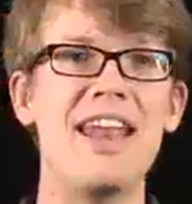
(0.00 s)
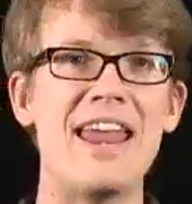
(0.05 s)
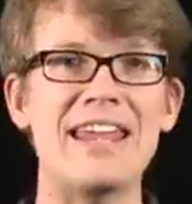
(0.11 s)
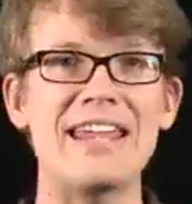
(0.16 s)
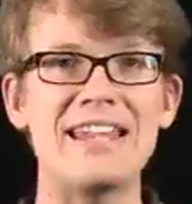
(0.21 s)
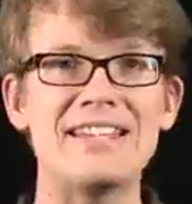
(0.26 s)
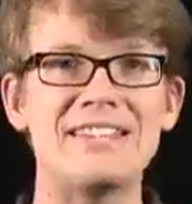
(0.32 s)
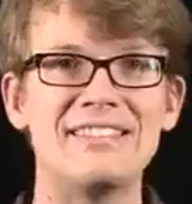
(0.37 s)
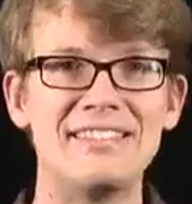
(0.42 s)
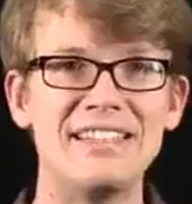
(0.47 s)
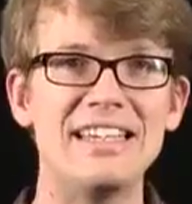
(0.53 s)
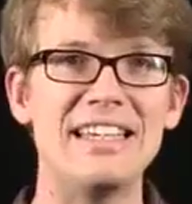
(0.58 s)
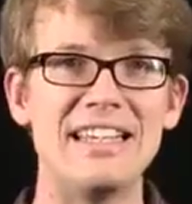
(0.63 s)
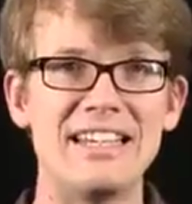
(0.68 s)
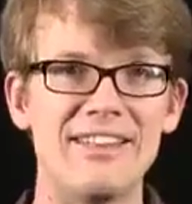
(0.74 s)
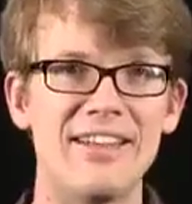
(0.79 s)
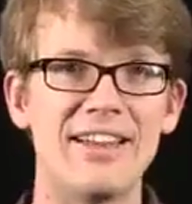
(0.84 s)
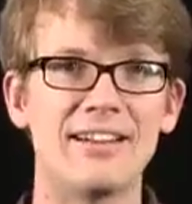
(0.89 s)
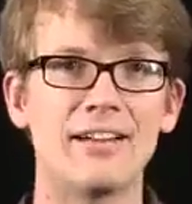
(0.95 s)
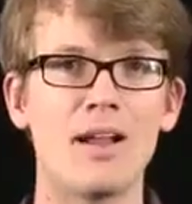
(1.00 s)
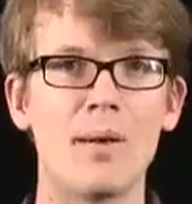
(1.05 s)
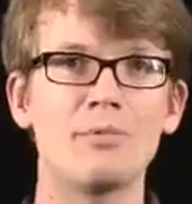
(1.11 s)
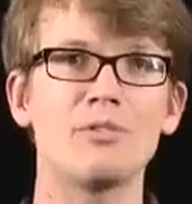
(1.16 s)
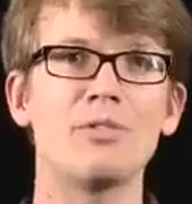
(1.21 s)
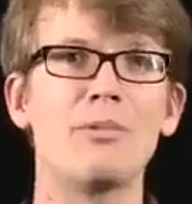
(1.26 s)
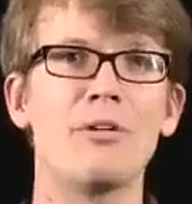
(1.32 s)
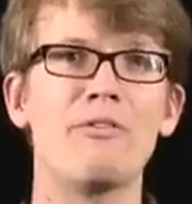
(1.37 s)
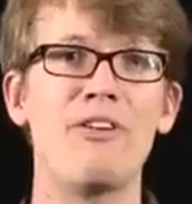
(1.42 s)
naked seed, and that
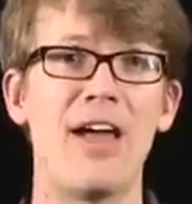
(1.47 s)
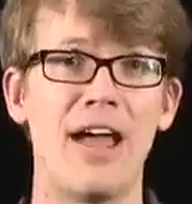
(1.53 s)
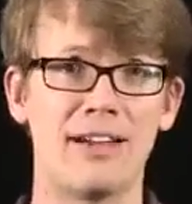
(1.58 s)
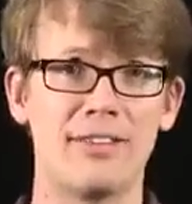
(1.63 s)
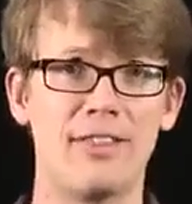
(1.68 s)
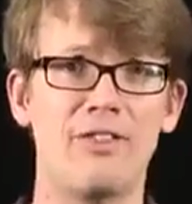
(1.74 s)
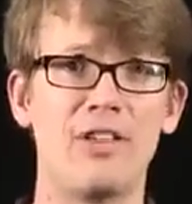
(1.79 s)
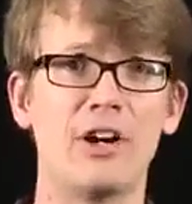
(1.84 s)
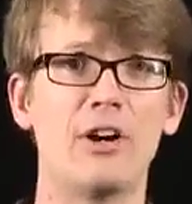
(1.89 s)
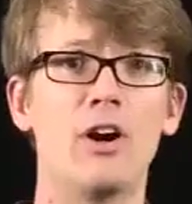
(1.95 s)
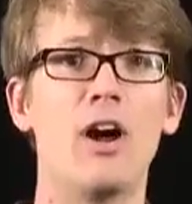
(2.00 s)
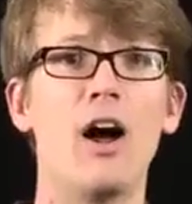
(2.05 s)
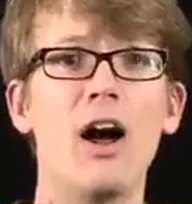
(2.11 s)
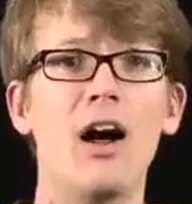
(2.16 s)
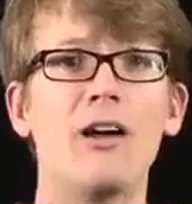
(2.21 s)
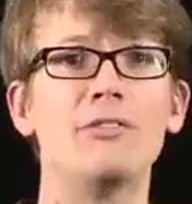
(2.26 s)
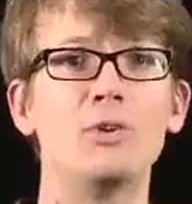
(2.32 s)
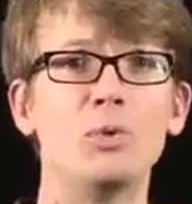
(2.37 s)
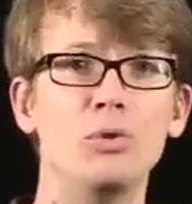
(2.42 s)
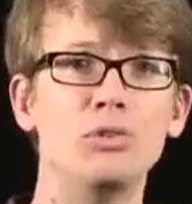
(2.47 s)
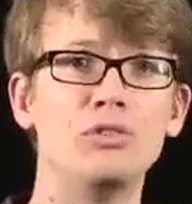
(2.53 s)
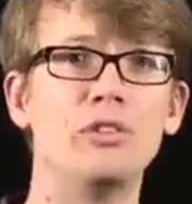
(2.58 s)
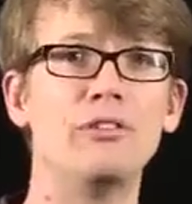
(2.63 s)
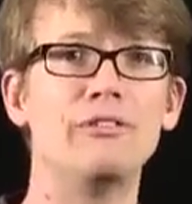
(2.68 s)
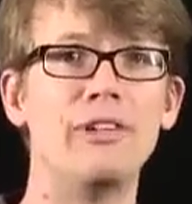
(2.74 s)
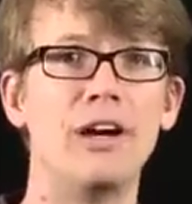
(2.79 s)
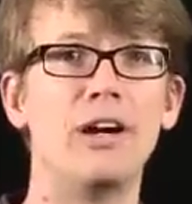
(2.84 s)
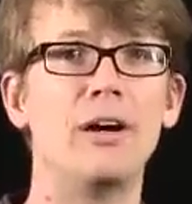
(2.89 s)
comes from the fact that their ovules
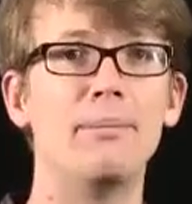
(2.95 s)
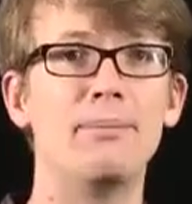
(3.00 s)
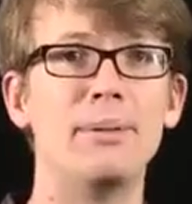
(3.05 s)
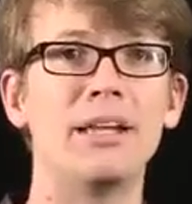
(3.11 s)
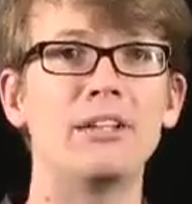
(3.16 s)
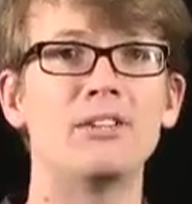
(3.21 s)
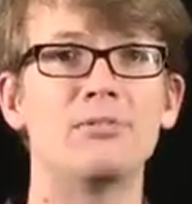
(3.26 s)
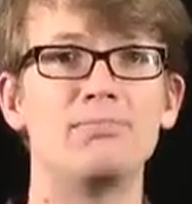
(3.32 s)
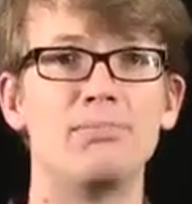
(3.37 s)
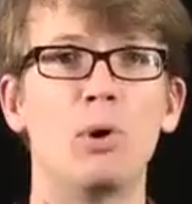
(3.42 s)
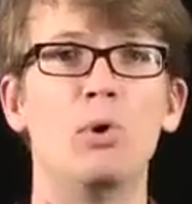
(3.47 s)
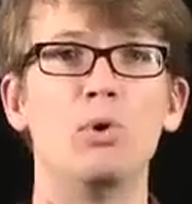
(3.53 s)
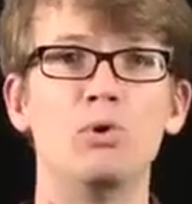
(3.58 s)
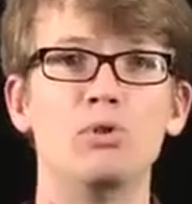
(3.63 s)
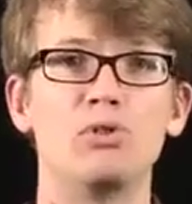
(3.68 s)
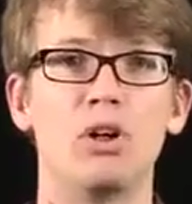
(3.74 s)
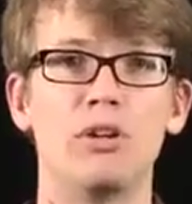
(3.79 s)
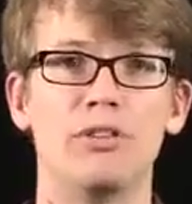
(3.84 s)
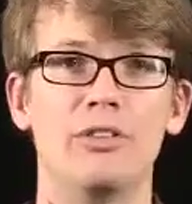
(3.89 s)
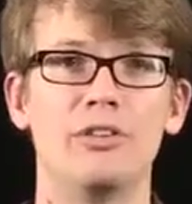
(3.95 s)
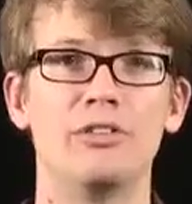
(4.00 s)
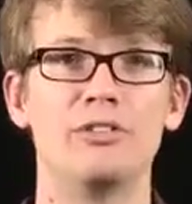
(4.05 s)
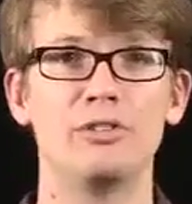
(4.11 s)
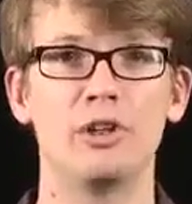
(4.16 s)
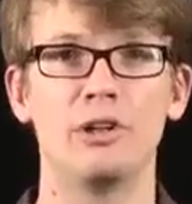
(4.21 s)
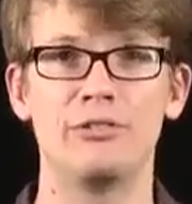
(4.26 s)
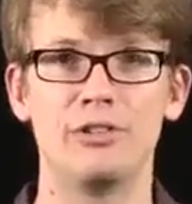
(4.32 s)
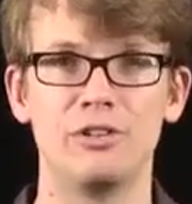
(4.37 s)
develop exposed on the
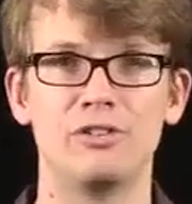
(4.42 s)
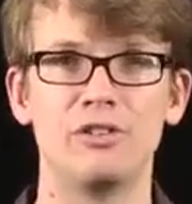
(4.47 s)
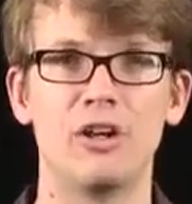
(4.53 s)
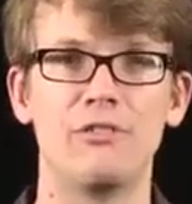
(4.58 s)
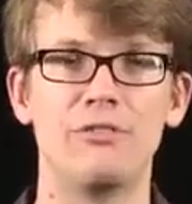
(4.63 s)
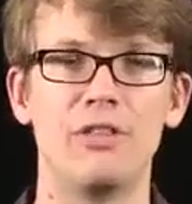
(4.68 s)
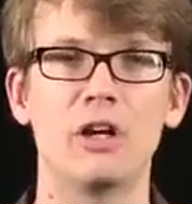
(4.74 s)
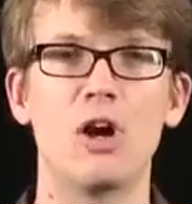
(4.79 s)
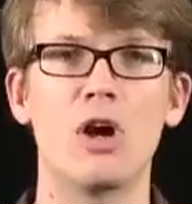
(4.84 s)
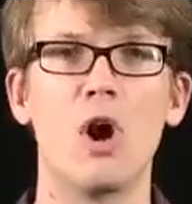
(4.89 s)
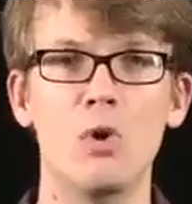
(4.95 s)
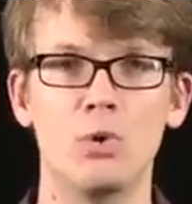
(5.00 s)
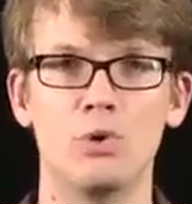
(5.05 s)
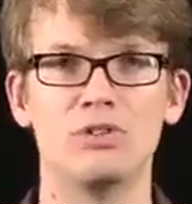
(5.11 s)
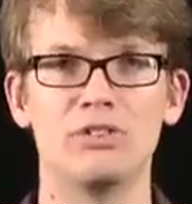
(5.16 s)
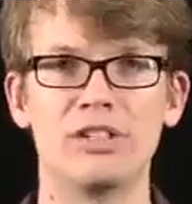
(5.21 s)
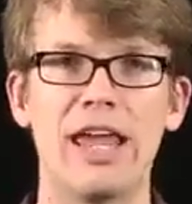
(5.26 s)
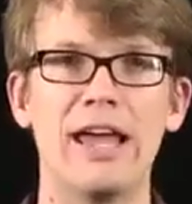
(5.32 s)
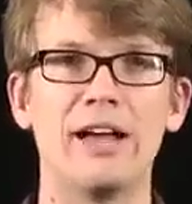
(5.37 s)
surface of the cone